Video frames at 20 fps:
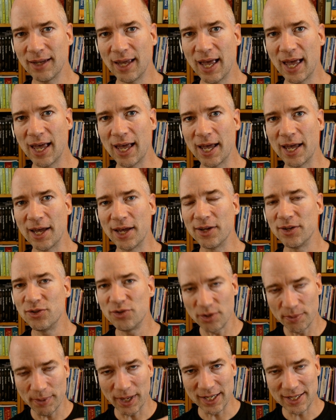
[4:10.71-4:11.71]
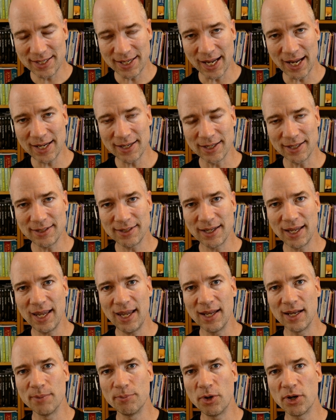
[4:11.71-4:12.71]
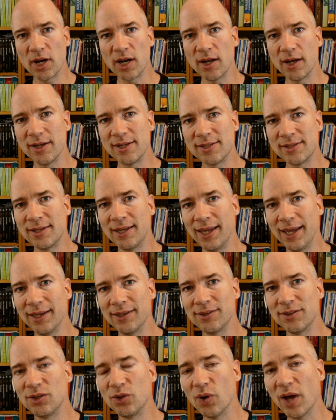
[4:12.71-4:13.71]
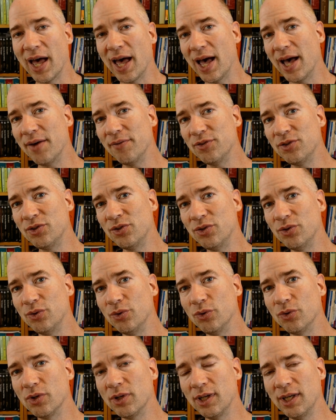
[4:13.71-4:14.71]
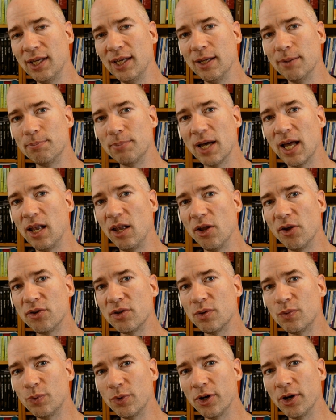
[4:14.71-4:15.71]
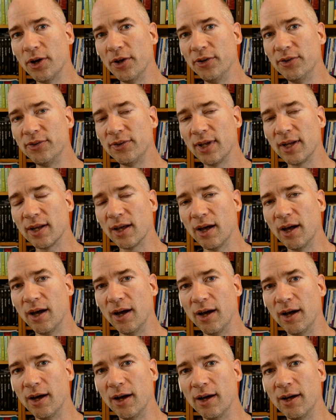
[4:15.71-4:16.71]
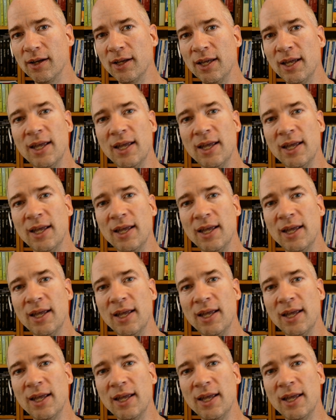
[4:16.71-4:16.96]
to maintain it in a modernized text, you have to keep a lot of words that are